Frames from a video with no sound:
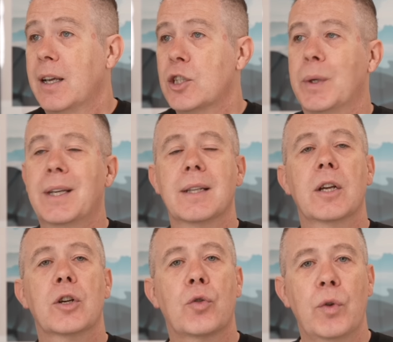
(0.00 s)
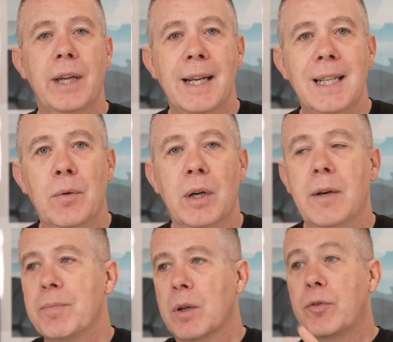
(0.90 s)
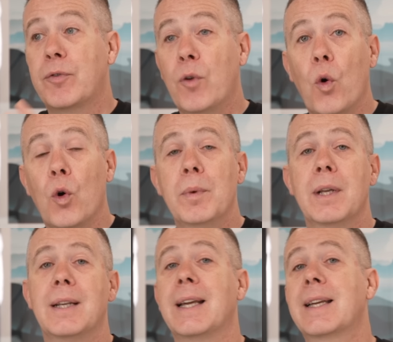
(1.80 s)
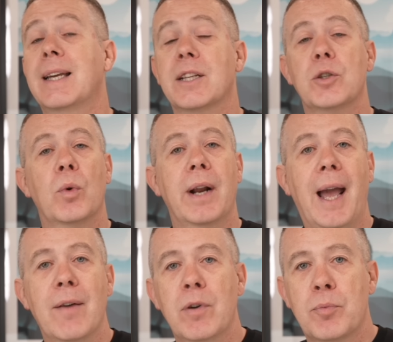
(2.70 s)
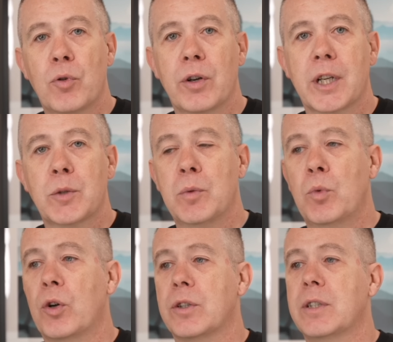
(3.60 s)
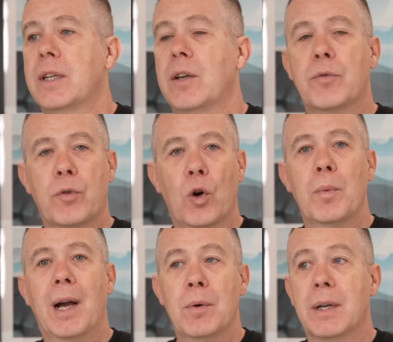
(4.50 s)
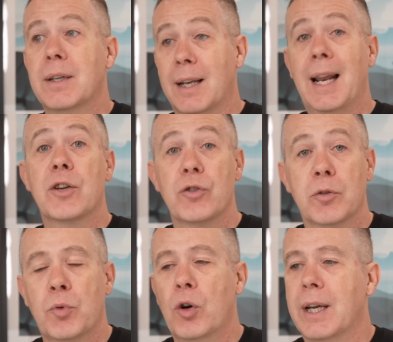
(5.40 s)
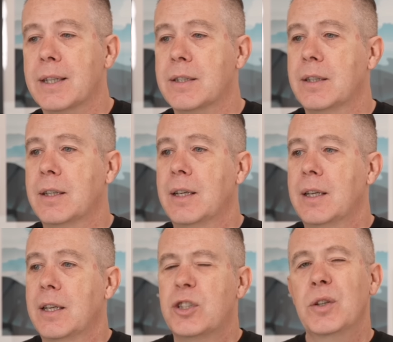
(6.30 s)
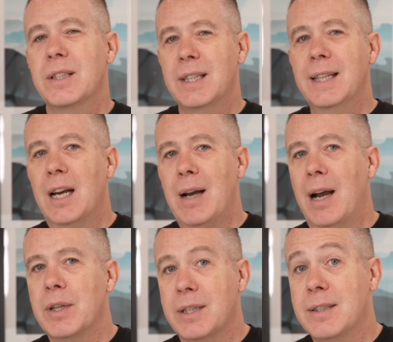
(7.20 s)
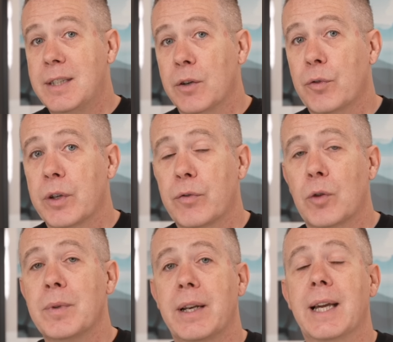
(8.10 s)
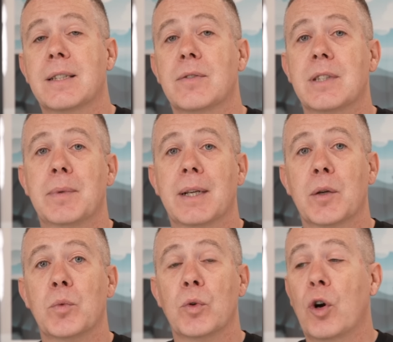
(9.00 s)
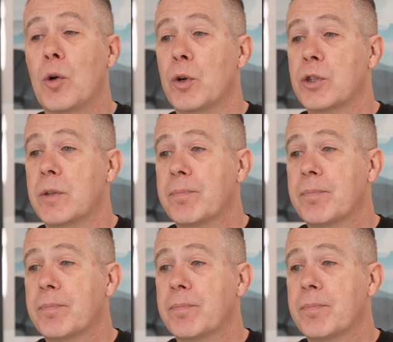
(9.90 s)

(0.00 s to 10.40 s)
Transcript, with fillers: So we can create our form, linking it to whatever products we want from our collection of products. So you can see now how this is differing from the likes of something like WooCommerce.